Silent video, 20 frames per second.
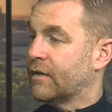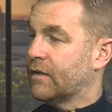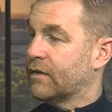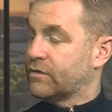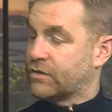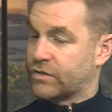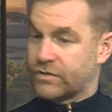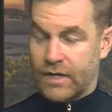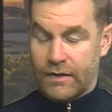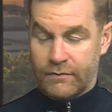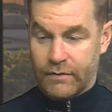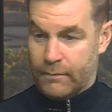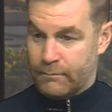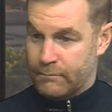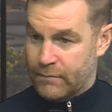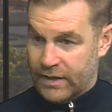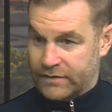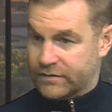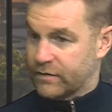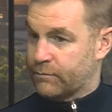Just have a
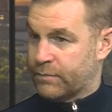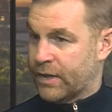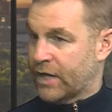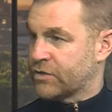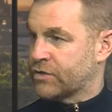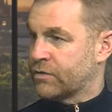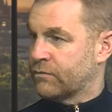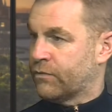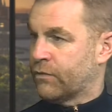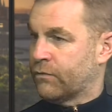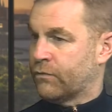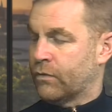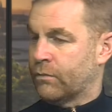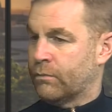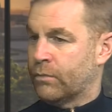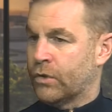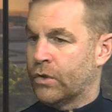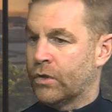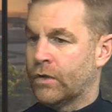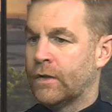massive passion for
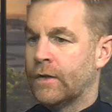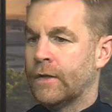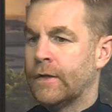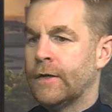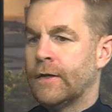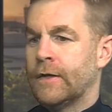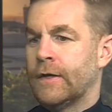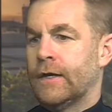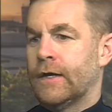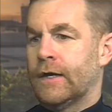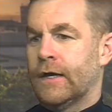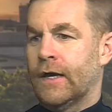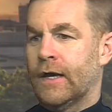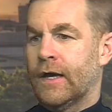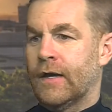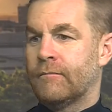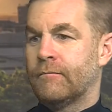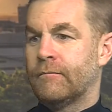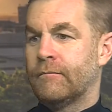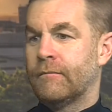football,
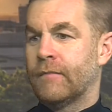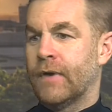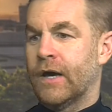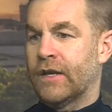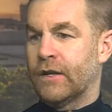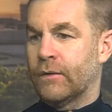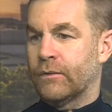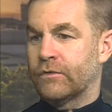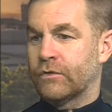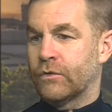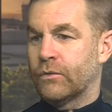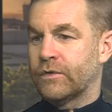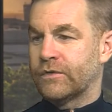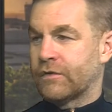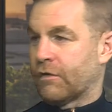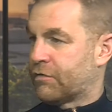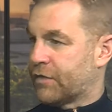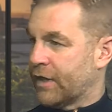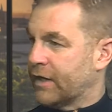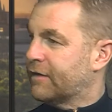and I was always a
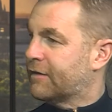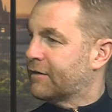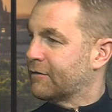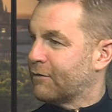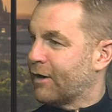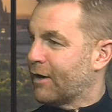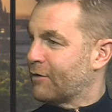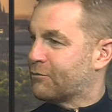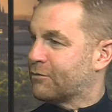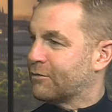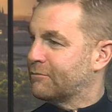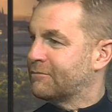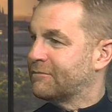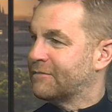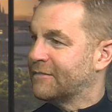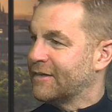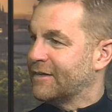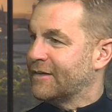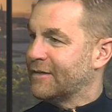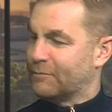thinker right from
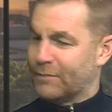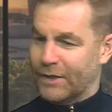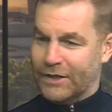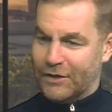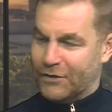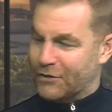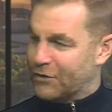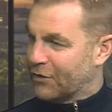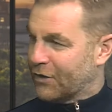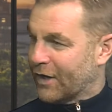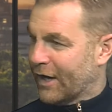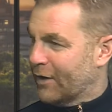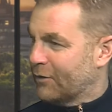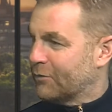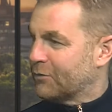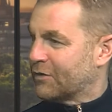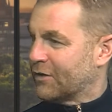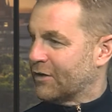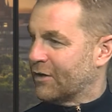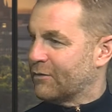being in young
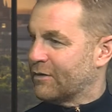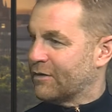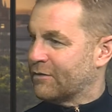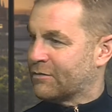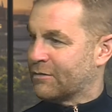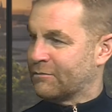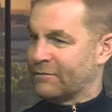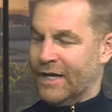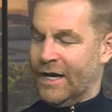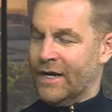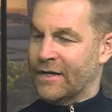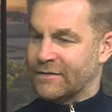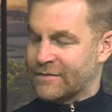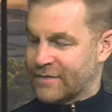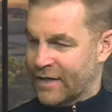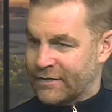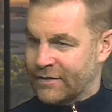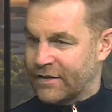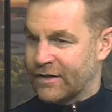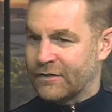Owls, from 9,
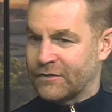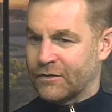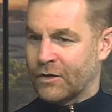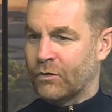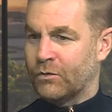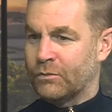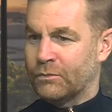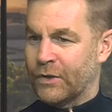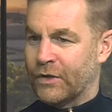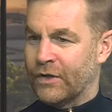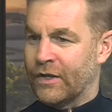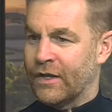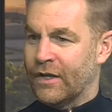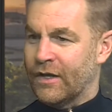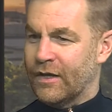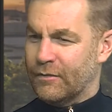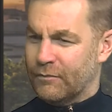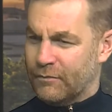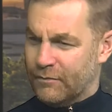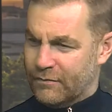10 years old, but
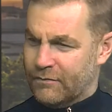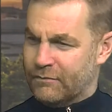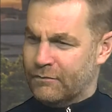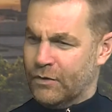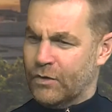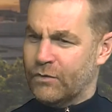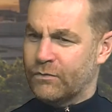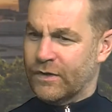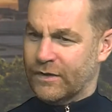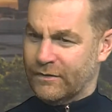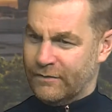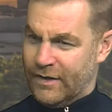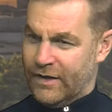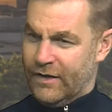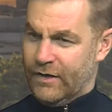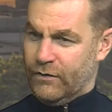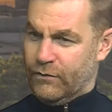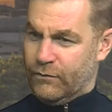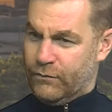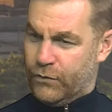moving
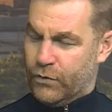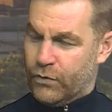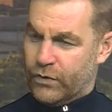forward